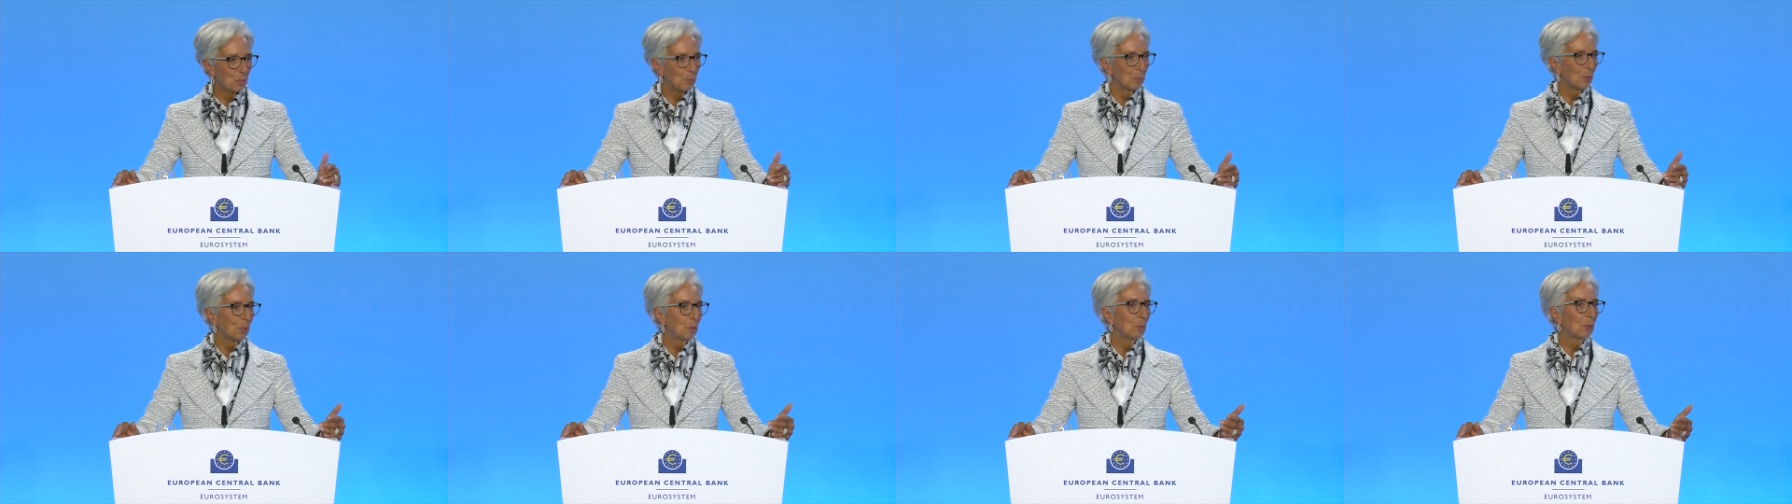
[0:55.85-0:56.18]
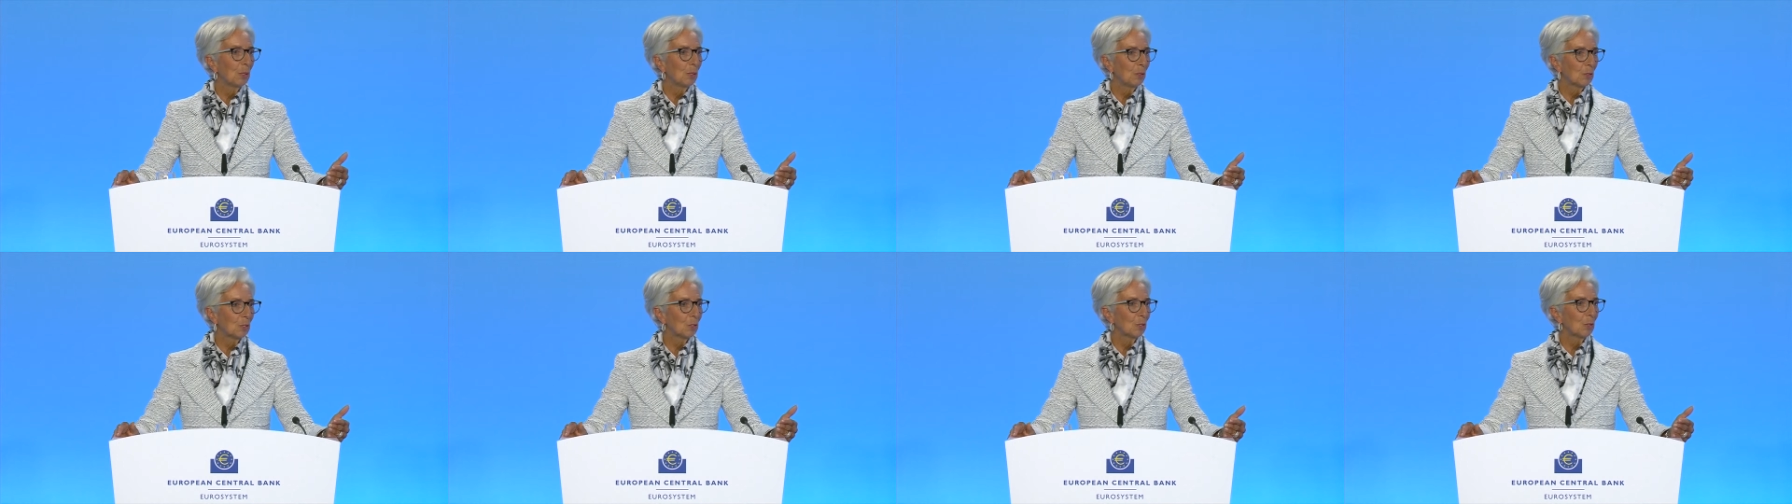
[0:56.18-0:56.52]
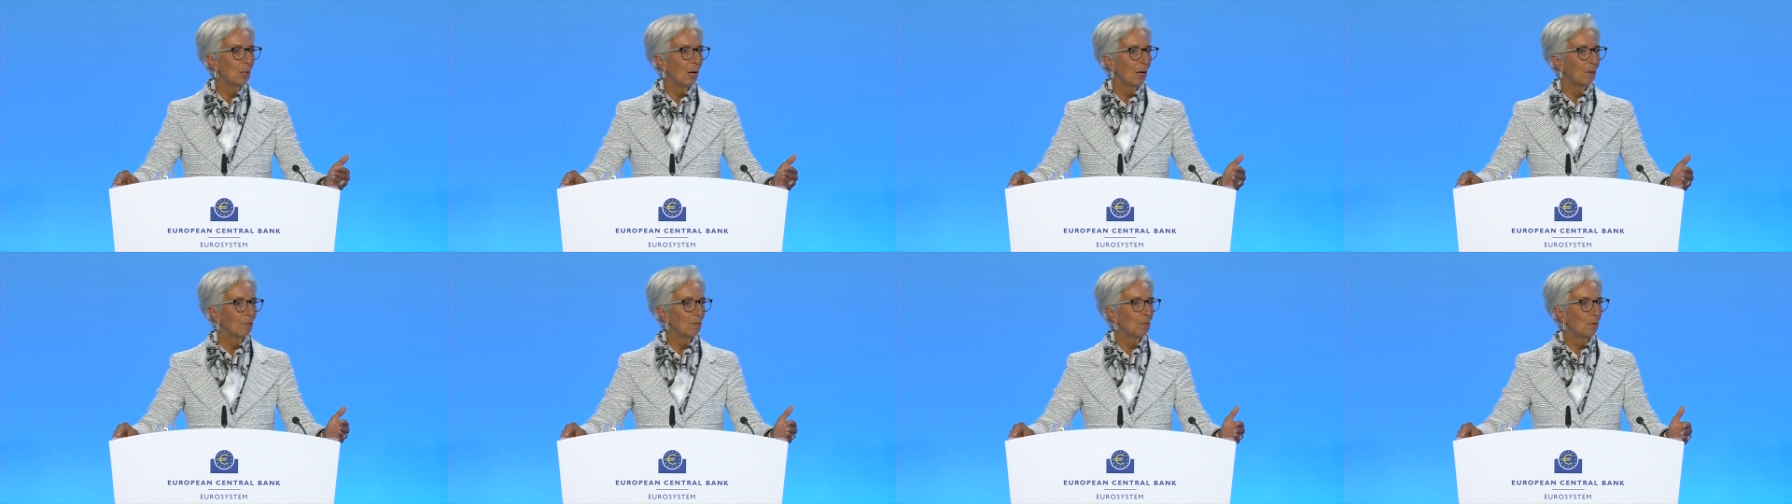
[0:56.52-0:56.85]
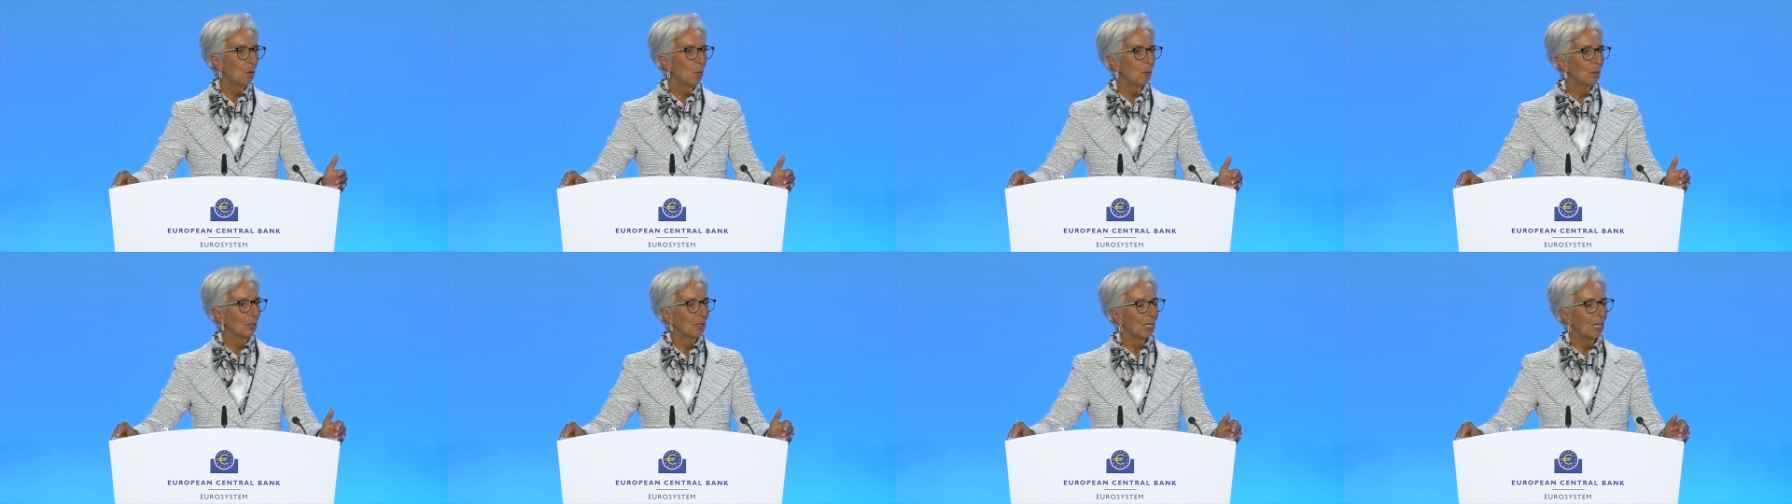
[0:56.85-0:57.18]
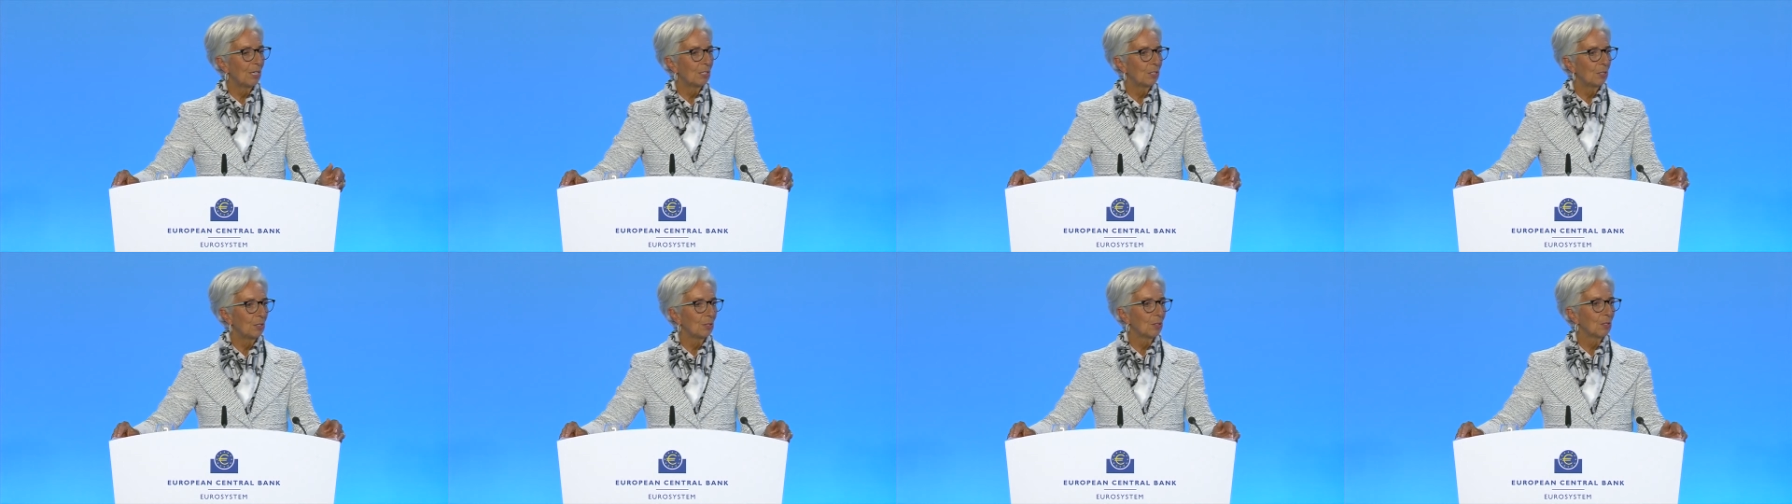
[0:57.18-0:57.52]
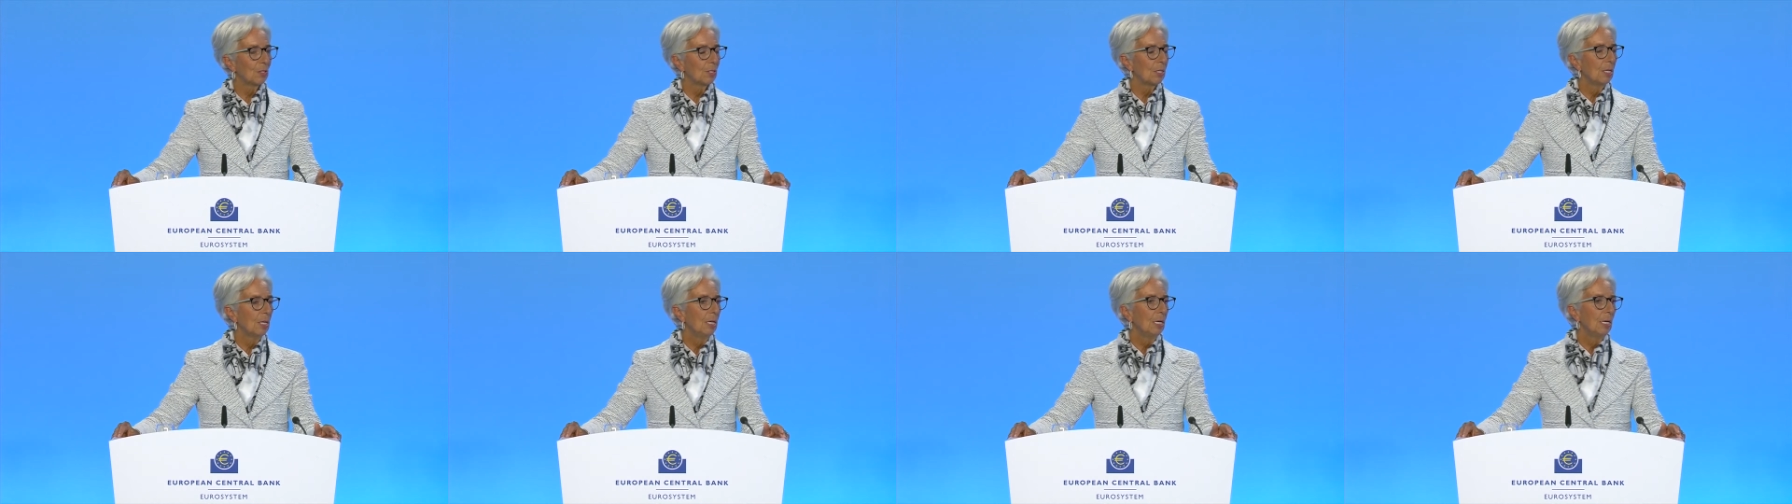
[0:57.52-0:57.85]
but we also have forward
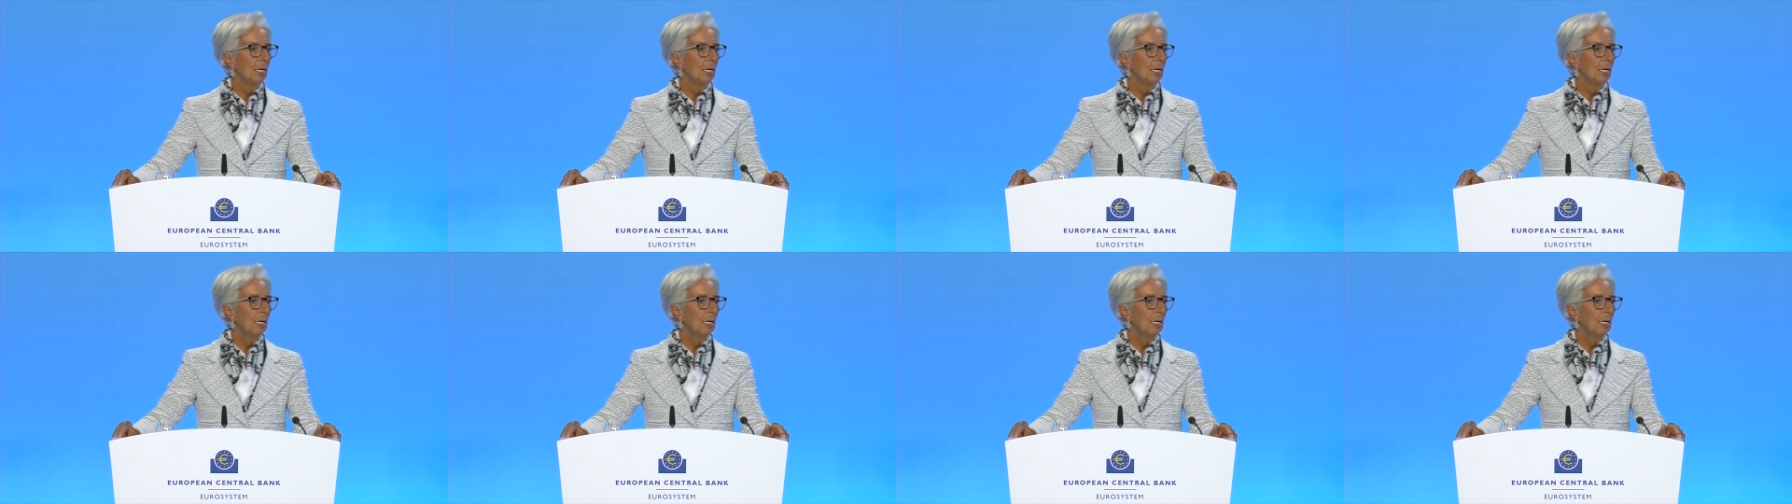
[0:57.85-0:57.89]
guidance